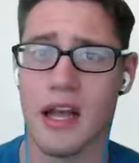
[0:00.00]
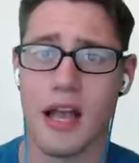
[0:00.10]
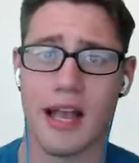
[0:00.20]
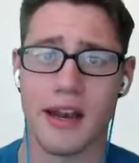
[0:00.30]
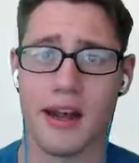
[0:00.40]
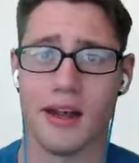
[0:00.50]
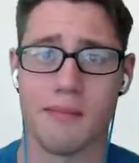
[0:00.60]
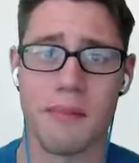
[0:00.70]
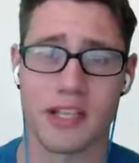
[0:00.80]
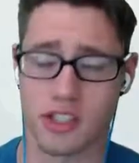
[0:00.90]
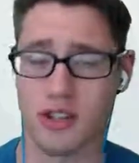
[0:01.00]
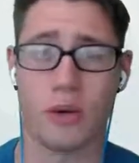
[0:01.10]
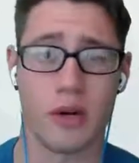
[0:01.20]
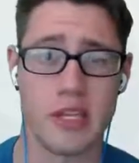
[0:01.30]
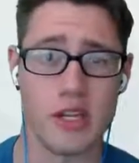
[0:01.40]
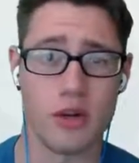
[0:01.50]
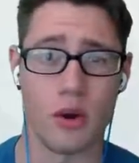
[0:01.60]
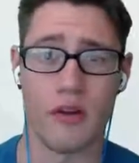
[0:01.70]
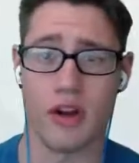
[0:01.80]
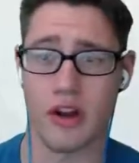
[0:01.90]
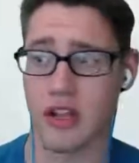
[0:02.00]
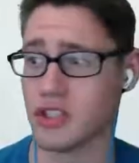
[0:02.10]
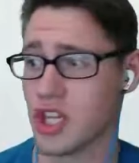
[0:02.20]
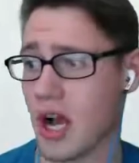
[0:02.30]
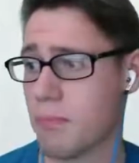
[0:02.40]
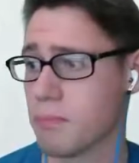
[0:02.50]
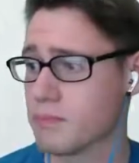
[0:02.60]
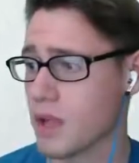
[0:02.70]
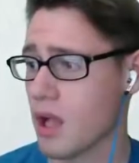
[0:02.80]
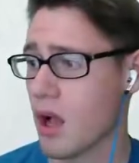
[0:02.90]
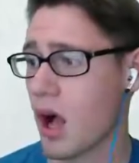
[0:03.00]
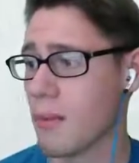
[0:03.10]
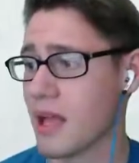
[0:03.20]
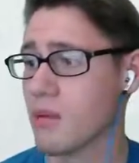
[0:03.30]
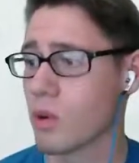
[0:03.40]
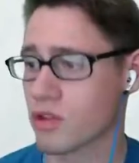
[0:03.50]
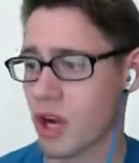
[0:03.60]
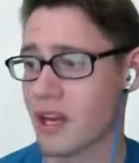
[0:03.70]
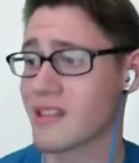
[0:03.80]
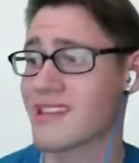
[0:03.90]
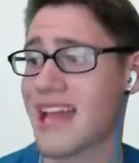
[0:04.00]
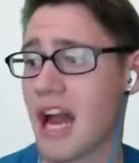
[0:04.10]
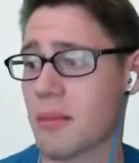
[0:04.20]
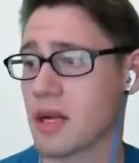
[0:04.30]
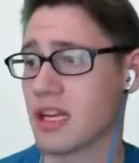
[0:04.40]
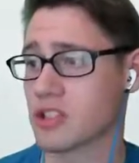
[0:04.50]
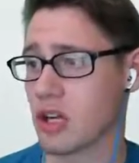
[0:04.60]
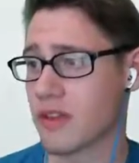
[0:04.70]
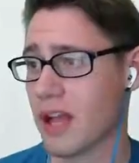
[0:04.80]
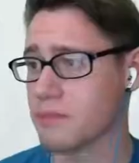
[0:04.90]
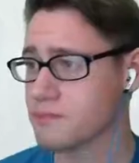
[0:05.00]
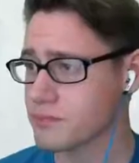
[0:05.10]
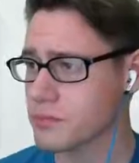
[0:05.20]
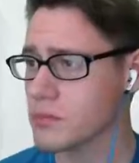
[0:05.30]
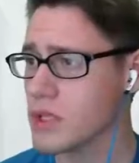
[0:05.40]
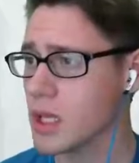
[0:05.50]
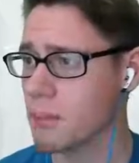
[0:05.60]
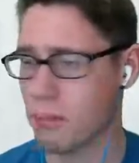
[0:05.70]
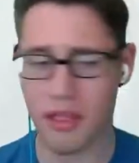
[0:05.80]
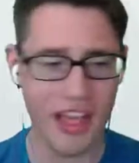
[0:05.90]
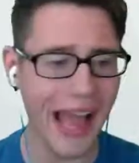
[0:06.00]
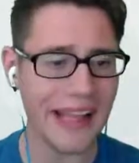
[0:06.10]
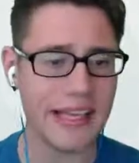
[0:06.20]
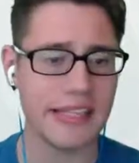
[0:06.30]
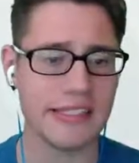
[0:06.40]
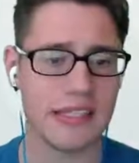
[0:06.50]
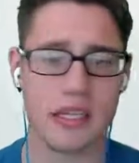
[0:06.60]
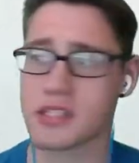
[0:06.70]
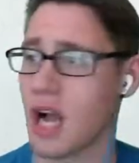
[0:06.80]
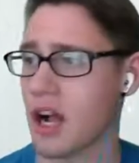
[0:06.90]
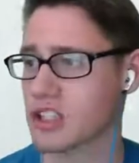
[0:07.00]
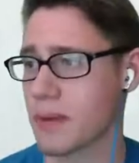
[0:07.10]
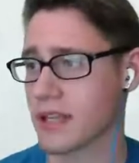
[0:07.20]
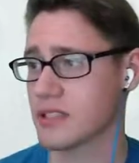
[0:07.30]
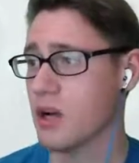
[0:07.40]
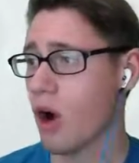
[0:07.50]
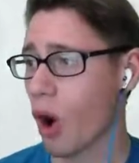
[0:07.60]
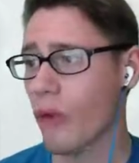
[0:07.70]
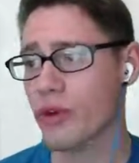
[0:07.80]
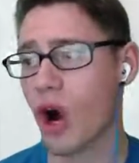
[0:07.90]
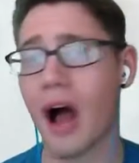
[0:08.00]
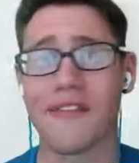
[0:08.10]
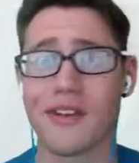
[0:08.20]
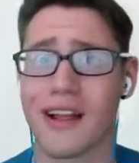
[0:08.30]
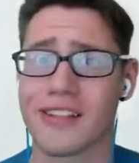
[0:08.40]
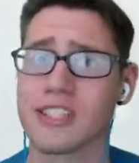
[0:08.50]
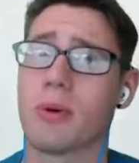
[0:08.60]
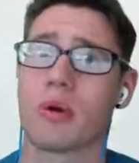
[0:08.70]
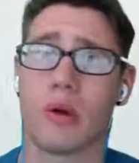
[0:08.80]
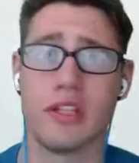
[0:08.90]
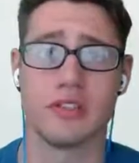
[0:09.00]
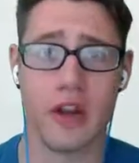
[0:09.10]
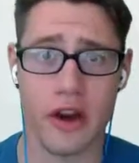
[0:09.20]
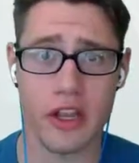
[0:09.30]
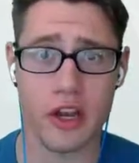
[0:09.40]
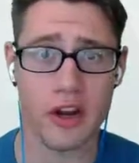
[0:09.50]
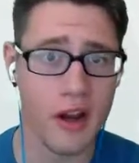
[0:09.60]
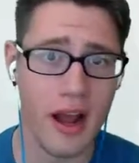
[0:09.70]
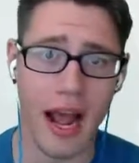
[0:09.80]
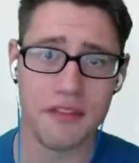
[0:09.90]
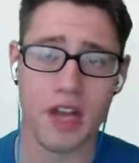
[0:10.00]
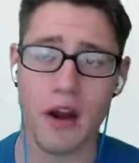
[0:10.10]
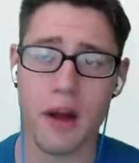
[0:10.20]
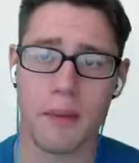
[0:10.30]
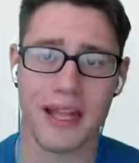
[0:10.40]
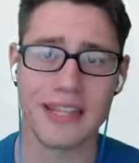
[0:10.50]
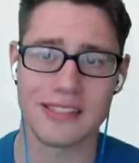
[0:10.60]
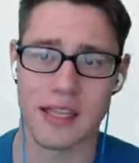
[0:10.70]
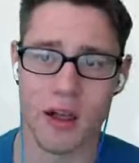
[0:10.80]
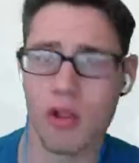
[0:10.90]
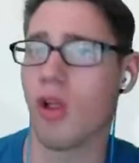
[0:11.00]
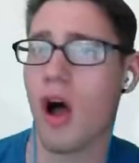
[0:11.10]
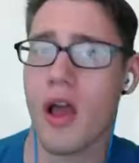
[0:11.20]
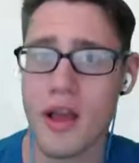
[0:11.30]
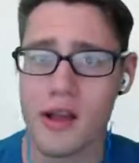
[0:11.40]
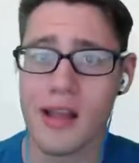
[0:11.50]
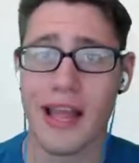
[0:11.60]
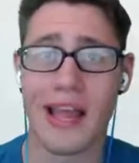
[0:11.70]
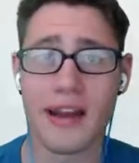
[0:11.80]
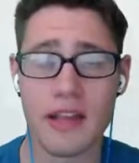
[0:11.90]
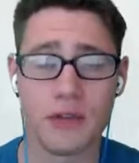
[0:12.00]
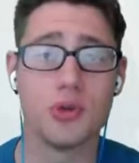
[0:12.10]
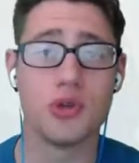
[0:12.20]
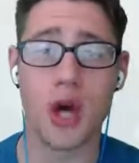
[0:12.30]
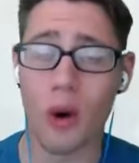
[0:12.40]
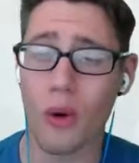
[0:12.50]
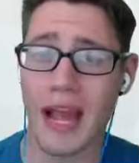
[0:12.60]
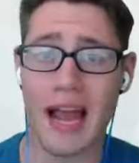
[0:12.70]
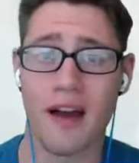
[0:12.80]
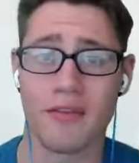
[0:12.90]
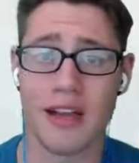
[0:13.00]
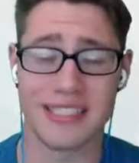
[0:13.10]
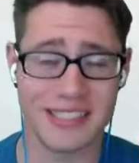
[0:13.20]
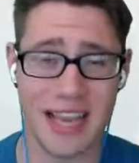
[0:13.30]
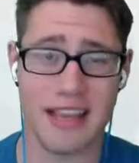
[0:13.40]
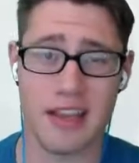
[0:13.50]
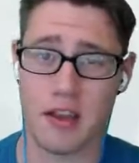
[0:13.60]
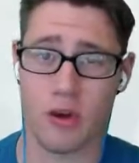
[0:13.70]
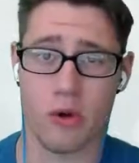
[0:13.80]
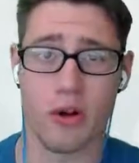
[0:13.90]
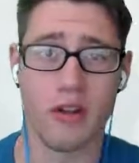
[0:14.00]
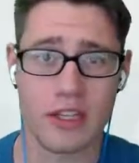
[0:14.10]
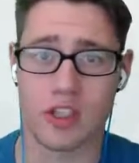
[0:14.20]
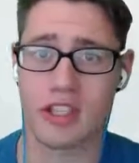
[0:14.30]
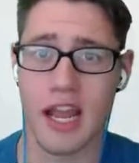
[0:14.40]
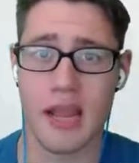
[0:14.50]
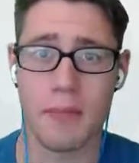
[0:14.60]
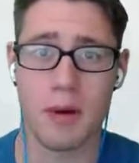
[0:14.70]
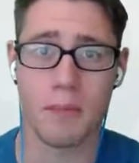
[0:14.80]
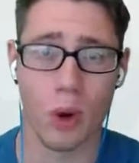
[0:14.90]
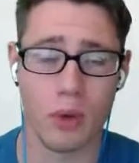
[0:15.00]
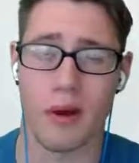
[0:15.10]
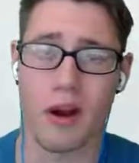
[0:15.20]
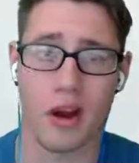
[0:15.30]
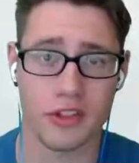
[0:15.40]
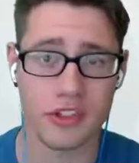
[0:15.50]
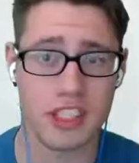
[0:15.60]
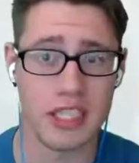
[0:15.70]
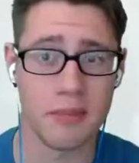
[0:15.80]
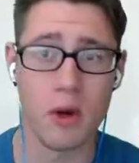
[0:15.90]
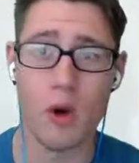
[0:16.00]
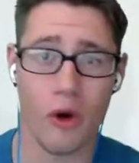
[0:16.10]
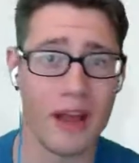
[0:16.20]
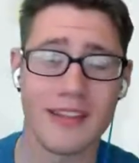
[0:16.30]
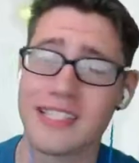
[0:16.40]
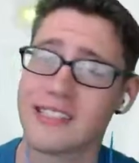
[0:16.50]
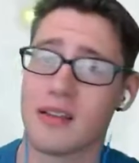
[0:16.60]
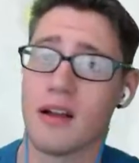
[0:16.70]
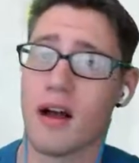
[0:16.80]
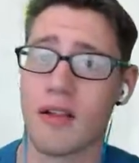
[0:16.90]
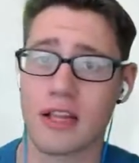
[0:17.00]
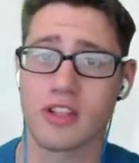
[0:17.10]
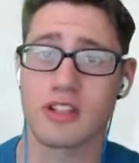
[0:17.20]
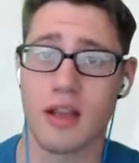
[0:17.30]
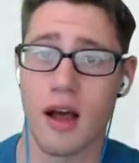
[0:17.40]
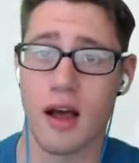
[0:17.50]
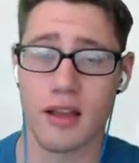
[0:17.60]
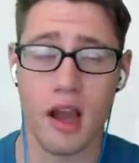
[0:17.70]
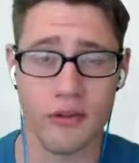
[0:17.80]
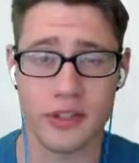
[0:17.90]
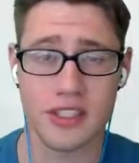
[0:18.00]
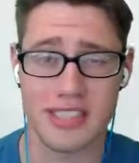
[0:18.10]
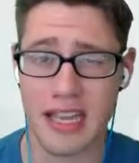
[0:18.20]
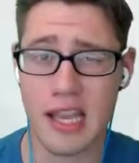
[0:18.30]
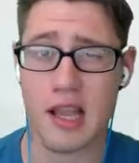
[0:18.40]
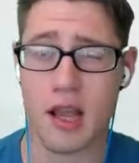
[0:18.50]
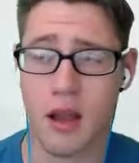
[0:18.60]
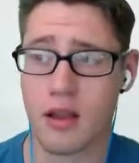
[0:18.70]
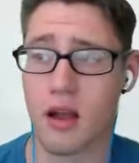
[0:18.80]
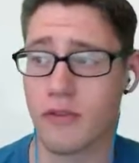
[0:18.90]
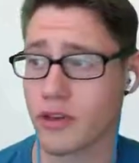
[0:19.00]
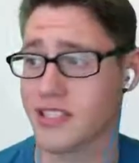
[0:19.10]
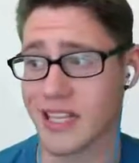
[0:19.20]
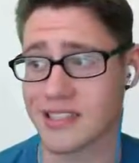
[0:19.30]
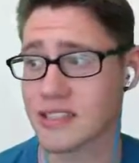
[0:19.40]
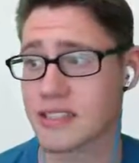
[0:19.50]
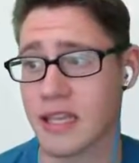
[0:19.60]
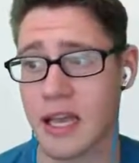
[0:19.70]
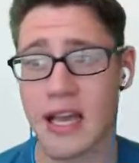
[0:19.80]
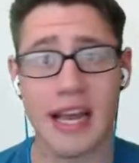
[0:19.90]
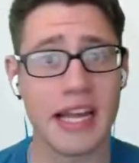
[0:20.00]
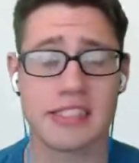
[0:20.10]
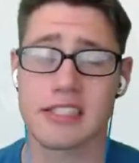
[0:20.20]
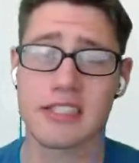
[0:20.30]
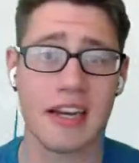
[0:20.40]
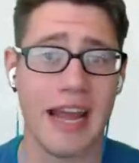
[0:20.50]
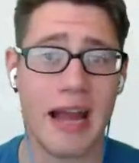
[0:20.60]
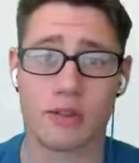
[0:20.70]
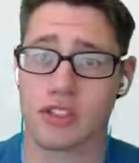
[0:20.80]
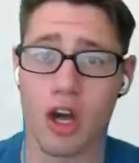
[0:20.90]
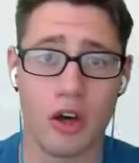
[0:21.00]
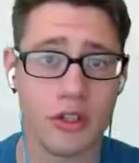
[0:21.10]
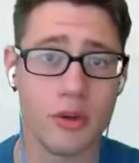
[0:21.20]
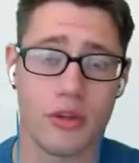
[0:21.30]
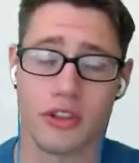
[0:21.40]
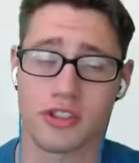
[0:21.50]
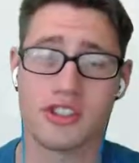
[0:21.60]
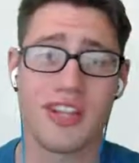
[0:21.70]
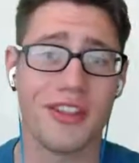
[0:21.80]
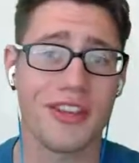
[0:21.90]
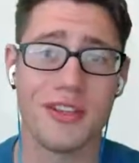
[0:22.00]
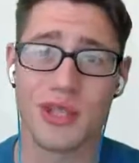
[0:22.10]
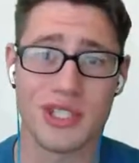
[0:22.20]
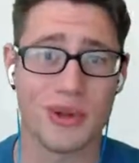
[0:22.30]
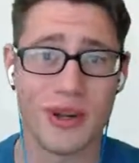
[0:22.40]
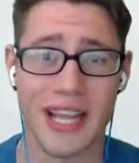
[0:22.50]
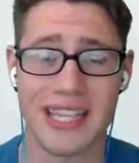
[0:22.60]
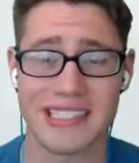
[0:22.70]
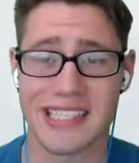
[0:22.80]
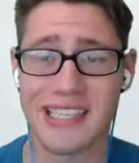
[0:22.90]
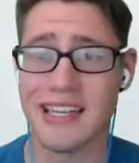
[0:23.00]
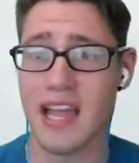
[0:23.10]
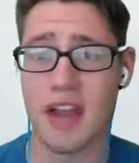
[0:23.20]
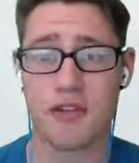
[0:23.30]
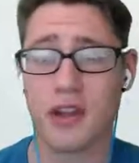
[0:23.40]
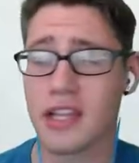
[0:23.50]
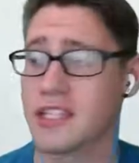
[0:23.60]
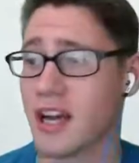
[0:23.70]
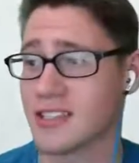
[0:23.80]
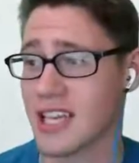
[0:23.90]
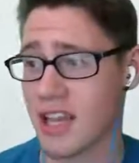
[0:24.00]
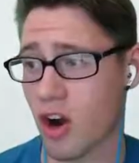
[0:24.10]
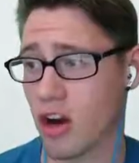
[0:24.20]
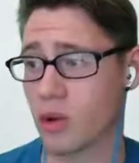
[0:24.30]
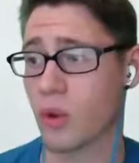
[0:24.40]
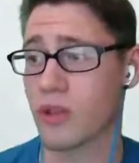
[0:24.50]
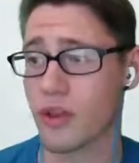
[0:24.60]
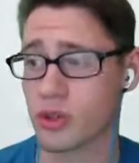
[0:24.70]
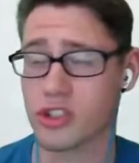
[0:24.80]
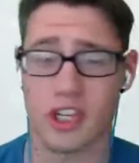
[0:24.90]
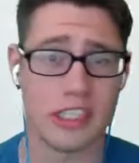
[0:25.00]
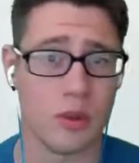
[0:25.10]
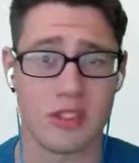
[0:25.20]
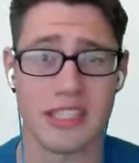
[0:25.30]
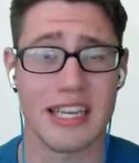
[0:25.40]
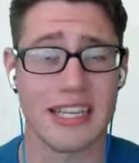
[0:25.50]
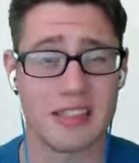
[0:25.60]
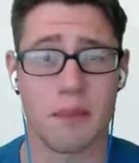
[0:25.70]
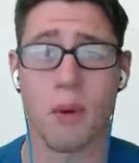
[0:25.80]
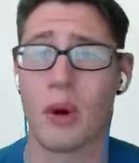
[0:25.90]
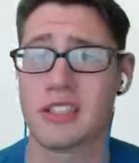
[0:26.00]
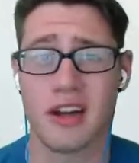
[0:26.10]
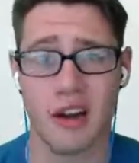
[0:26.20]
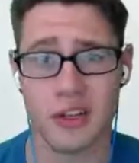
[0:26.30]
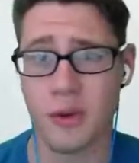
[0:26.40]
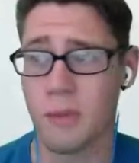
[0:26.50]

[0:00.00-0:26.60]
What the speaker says: and make sure that we do a very good job. And we're running the Adamant Nature on that. But that is Toxapex. Overall, I feel like this Pokemon is very good. I've gone up against it a lot, and if you don't have a Psychic or an Electric type Pokemon on your team, or at least Electric coverage and Psychic coverage against this thing, it's just going to outstall you. There's nothing you can do against it. It really does hit hard with those crits once it gets the poison on you.